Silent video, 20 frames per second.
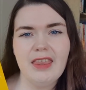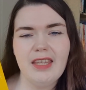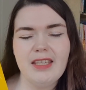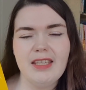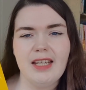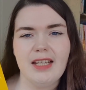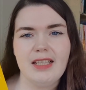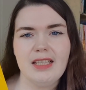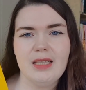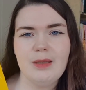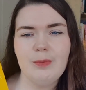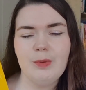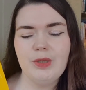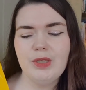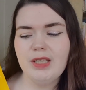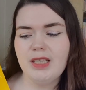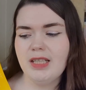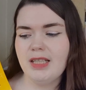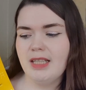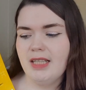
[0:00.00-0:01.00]
the
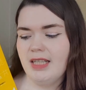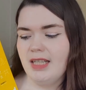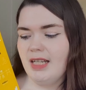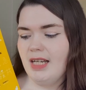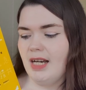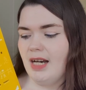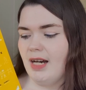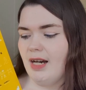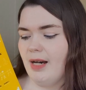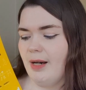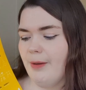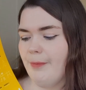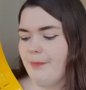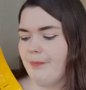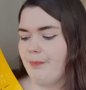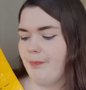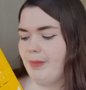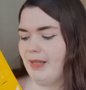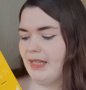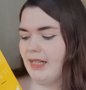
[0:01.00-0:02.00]
textbook,
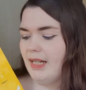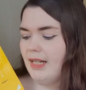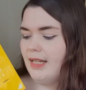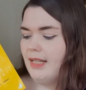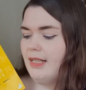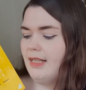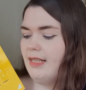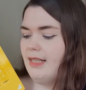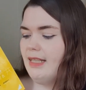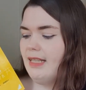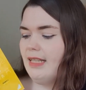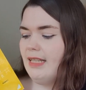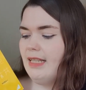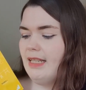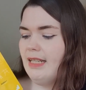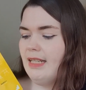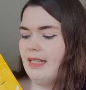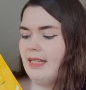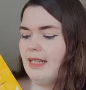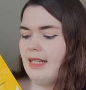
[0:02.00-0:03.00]
because
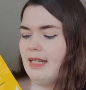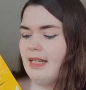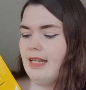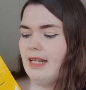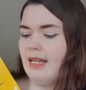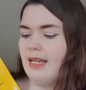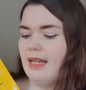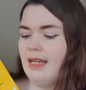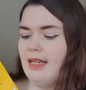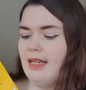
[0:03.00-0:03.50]
in